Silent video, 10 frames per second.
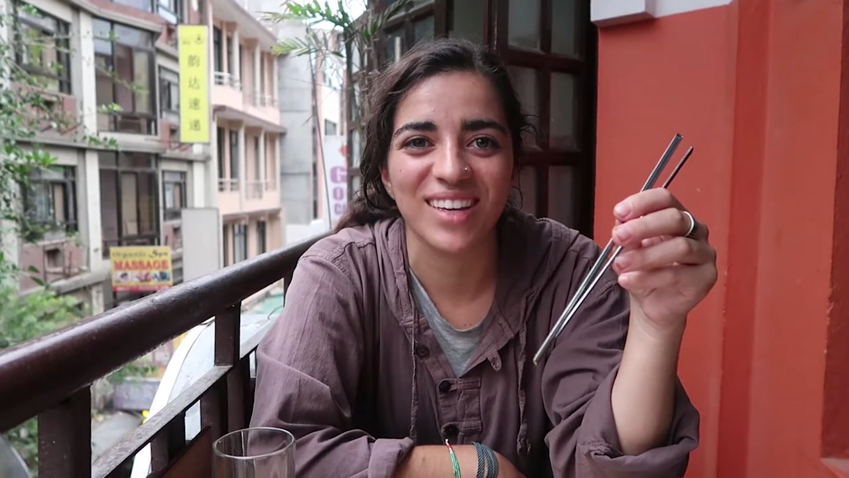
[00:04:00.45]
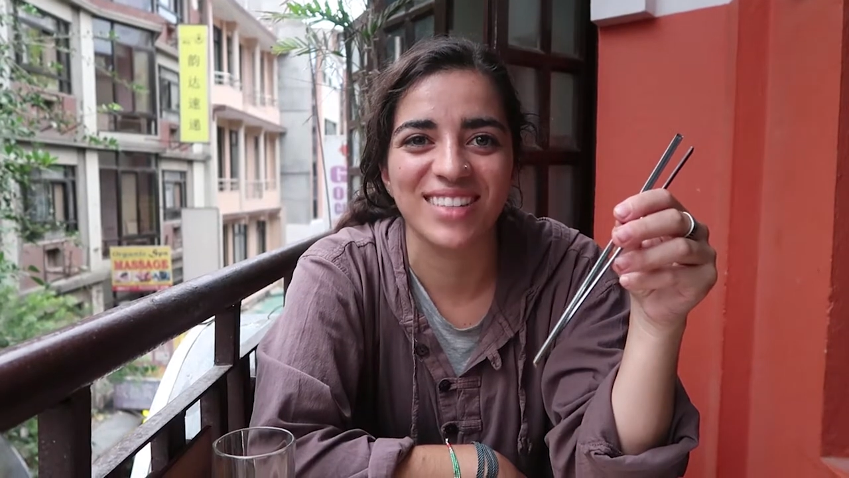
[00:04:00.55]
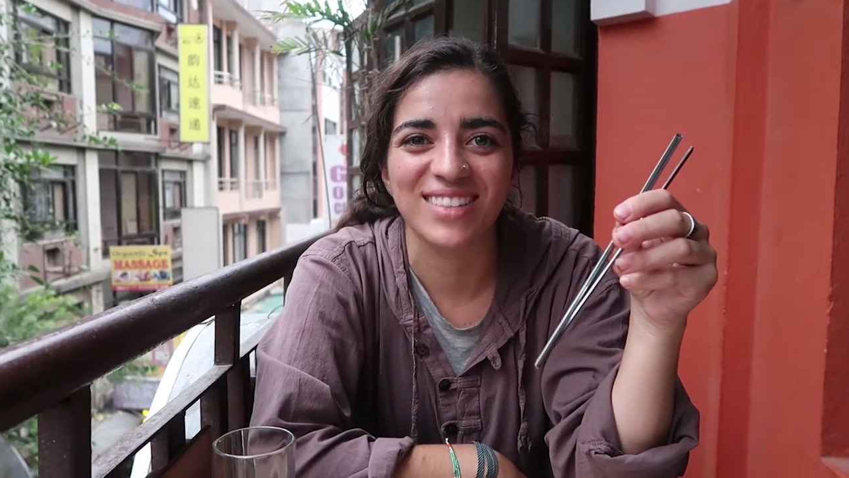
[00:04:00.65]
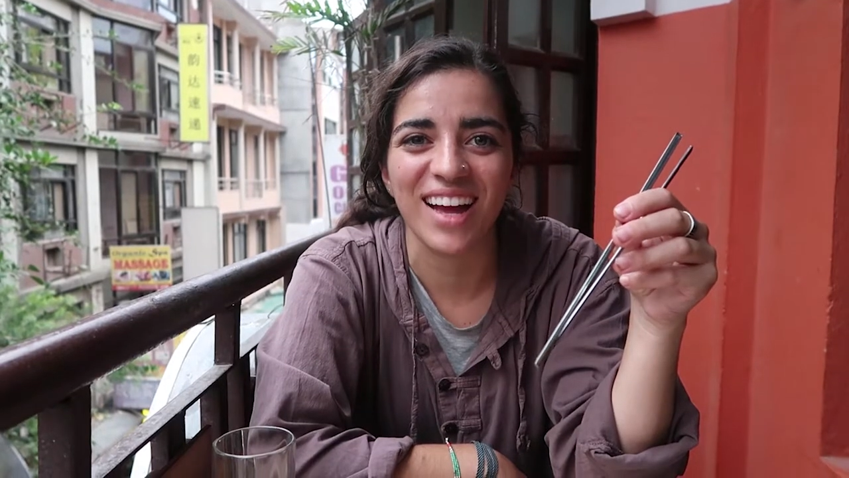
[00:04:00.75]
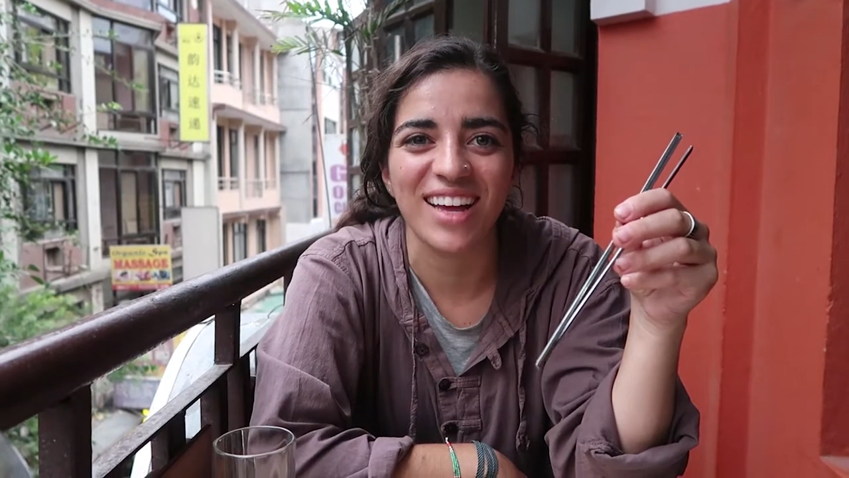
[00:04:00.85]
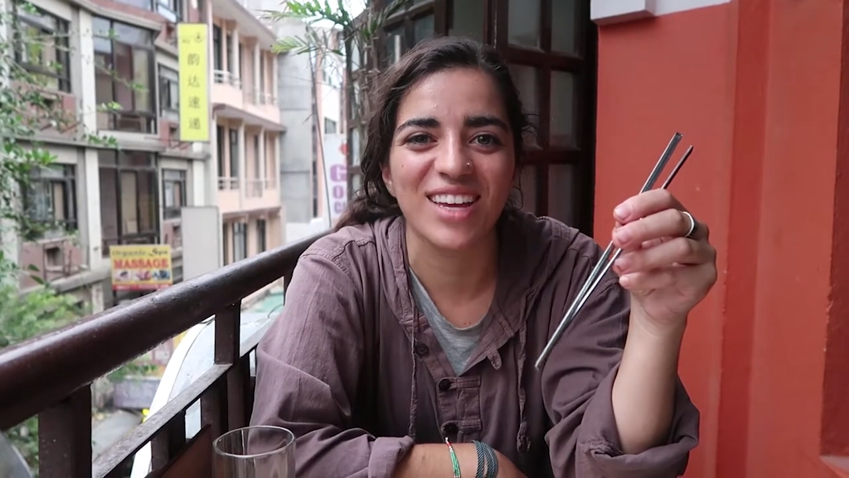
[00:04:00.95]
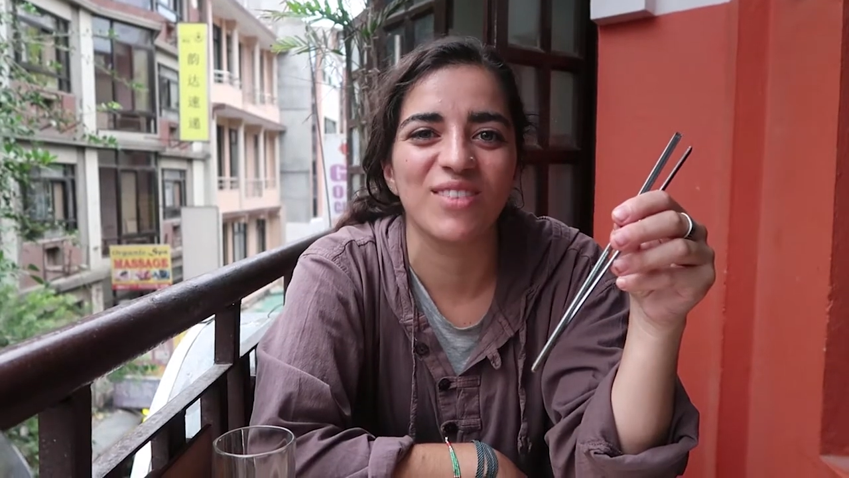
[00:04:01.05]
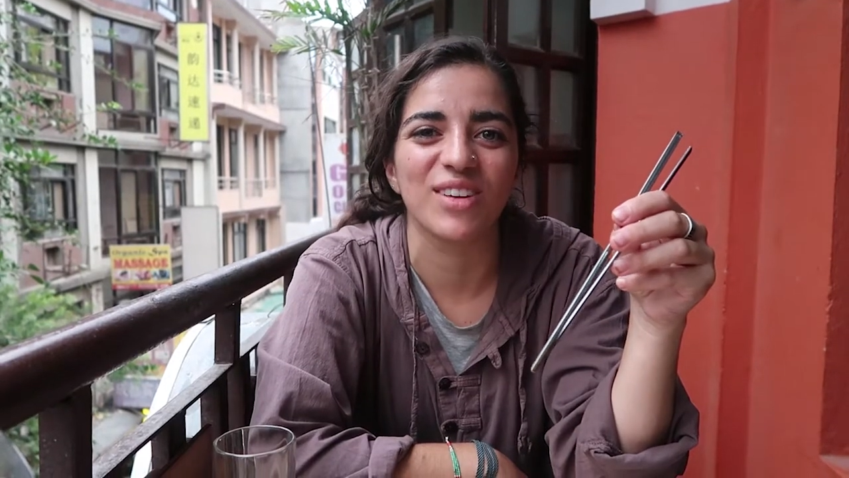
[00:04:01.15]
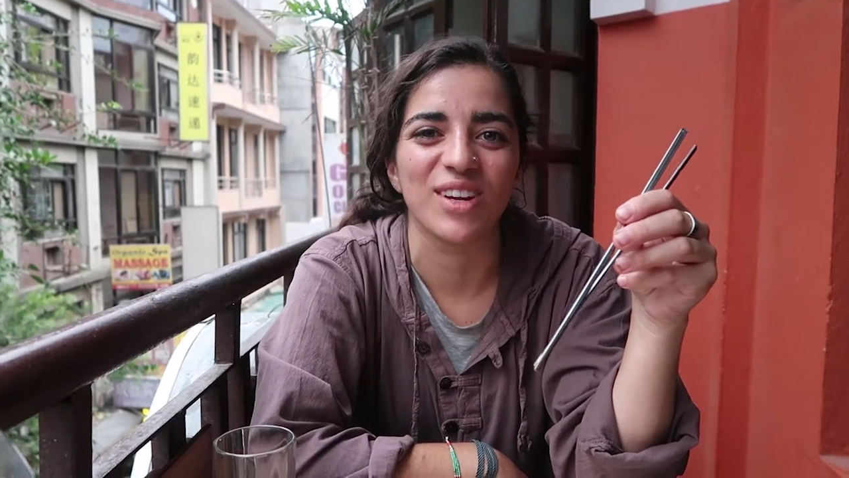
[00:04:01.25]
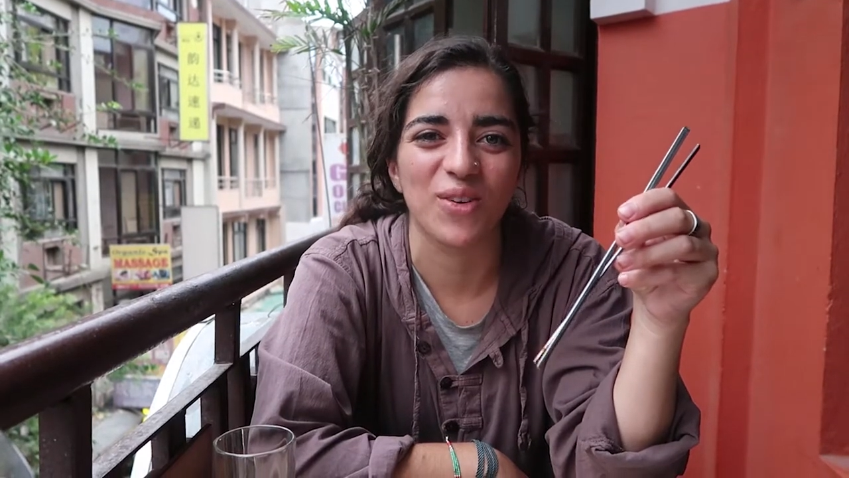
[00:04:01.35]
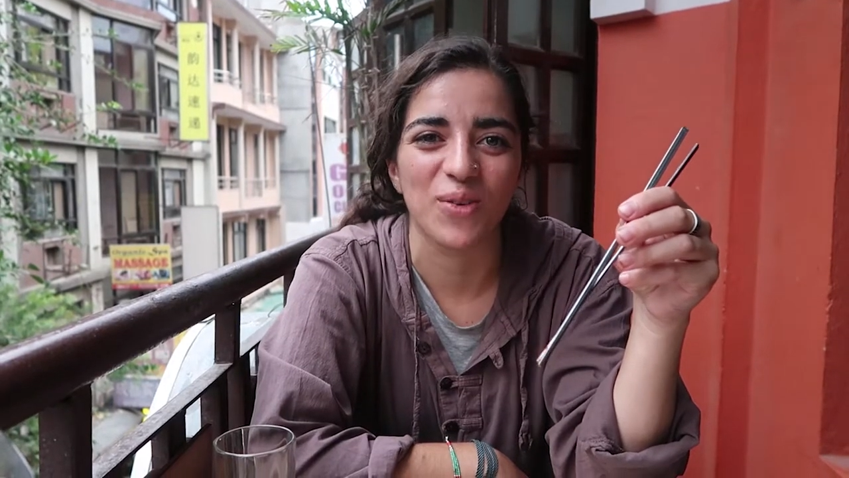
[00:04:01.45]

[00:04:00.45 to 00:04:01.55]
Is that even a